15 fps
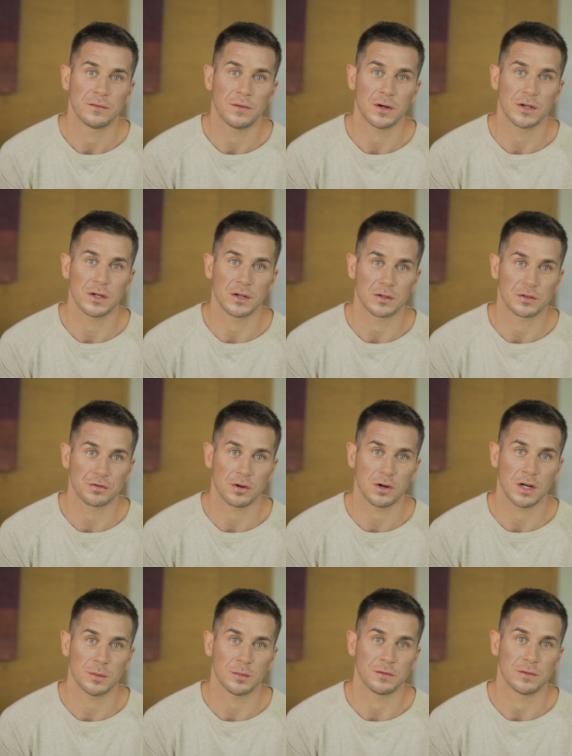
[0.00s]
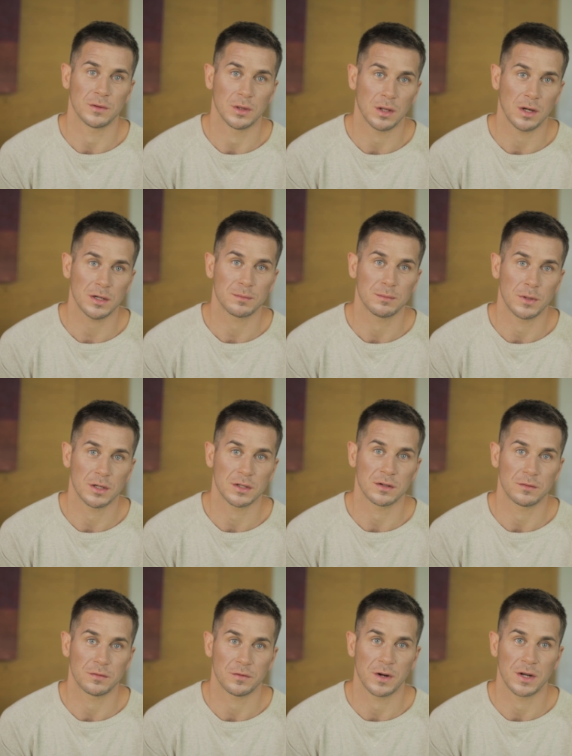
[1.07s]
Finding a tribe of
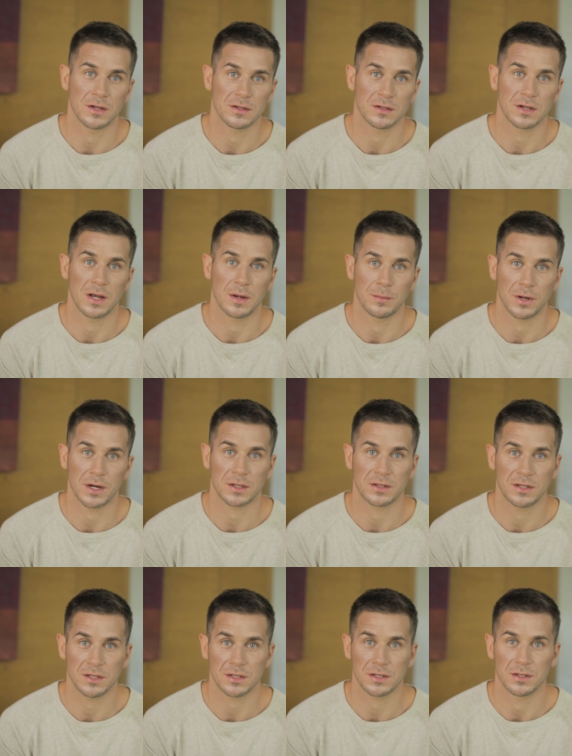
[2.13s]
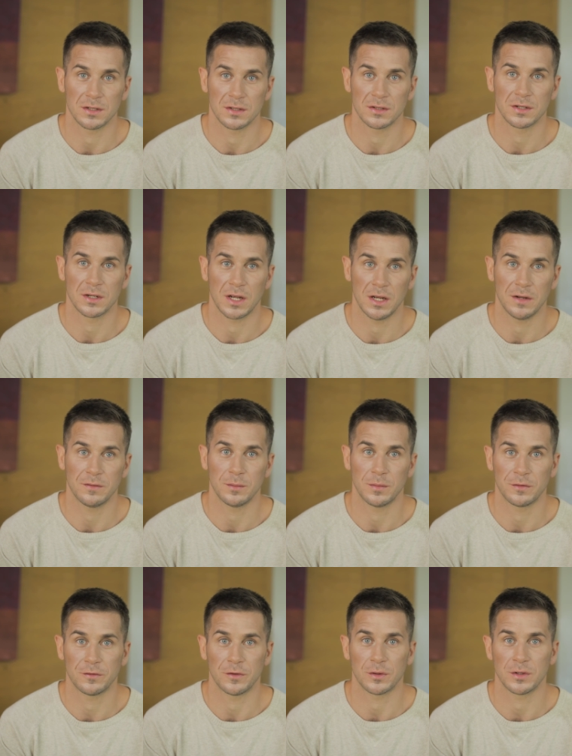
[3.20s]
like-minded friends and practitioners, even
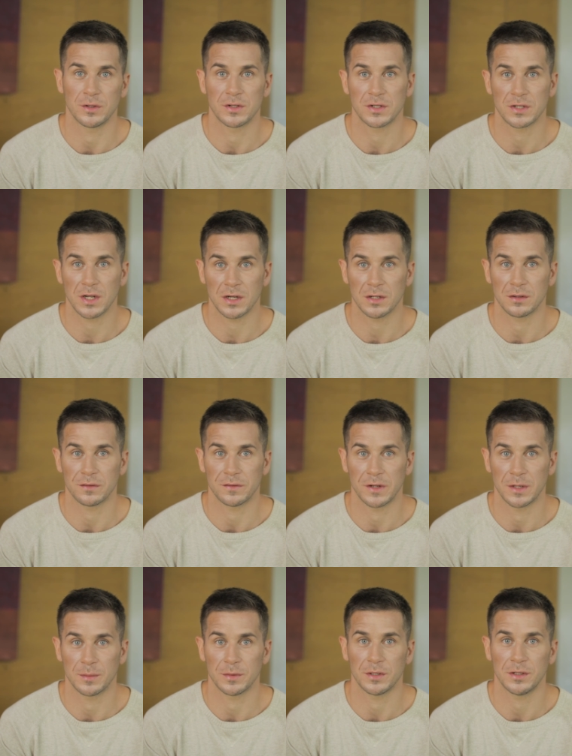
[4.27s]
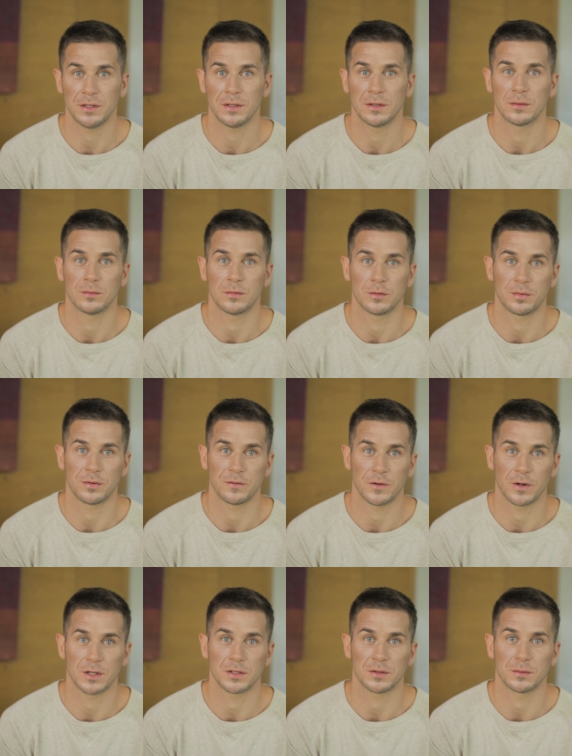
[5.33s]
before you start your family, will
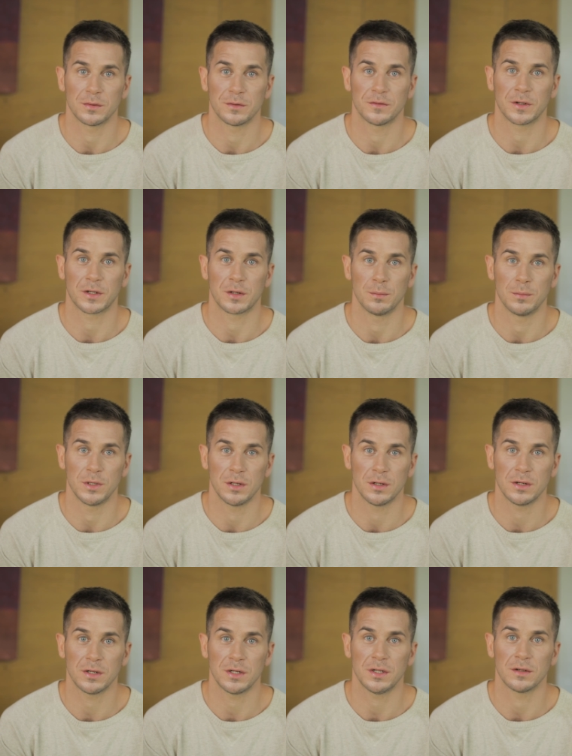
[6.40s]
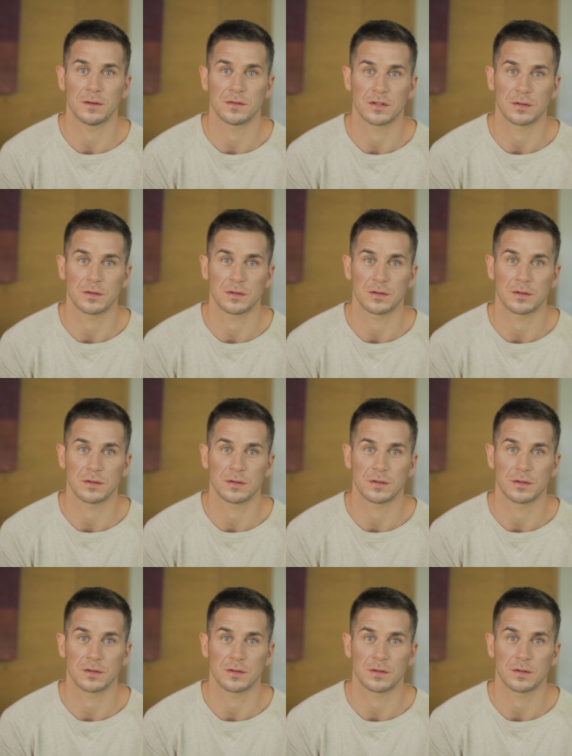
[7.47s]
provide you with a community of